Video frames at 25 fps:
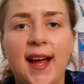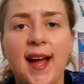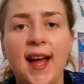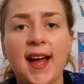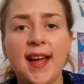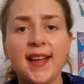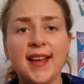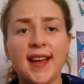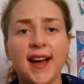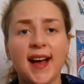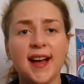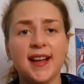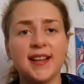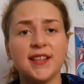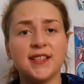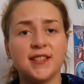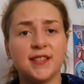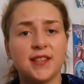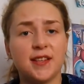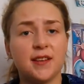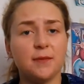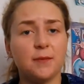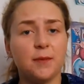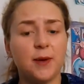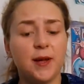Hi
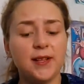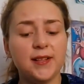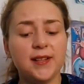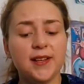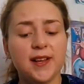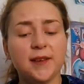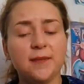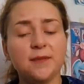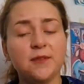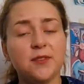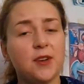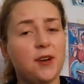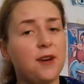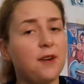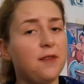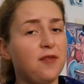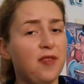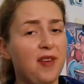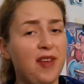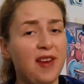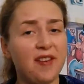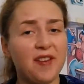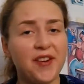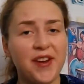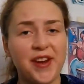guys and welcome to a
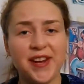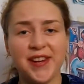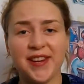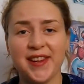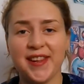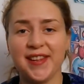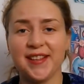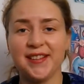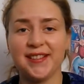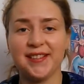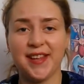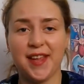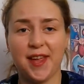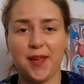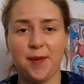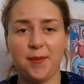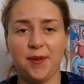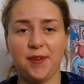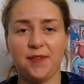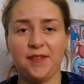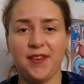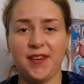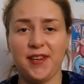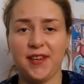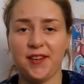very Neil
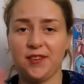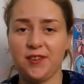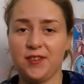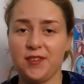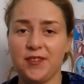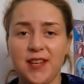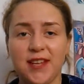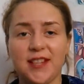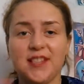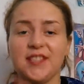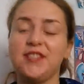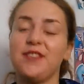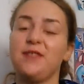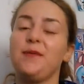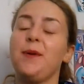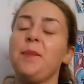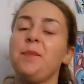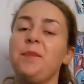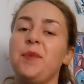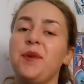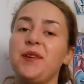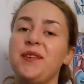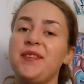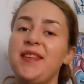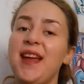Gaiman video. Today is
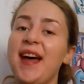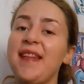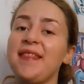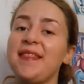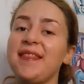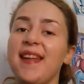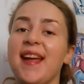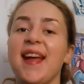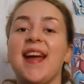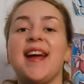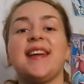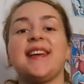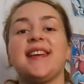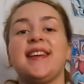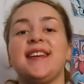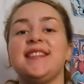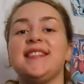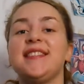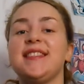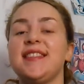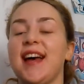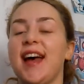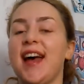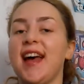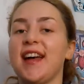November 10th and
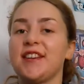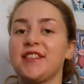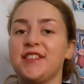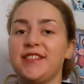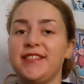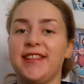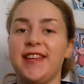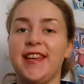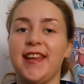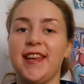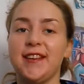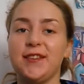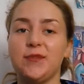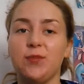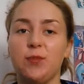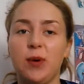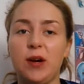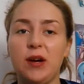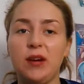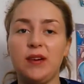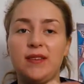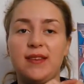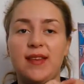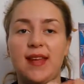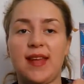it's actually his
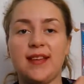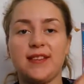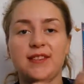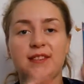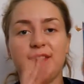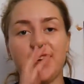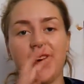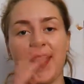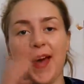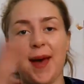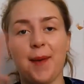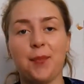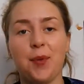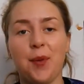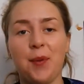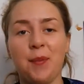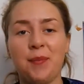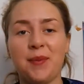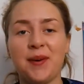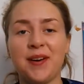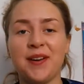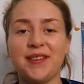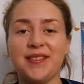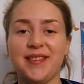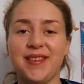birthday. So happy
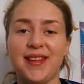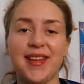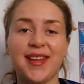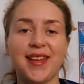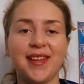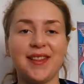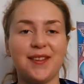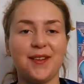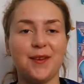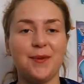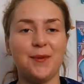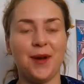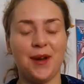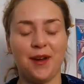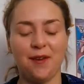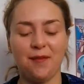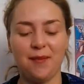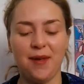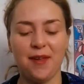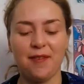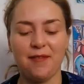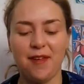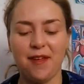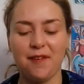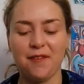birthday to one of
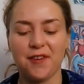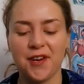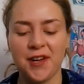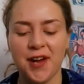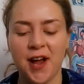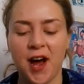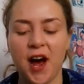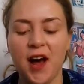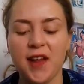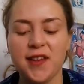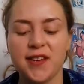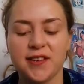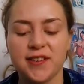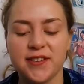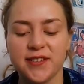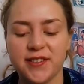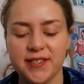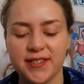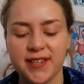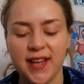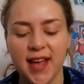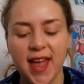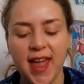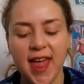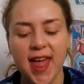my favorite
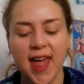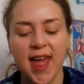authors.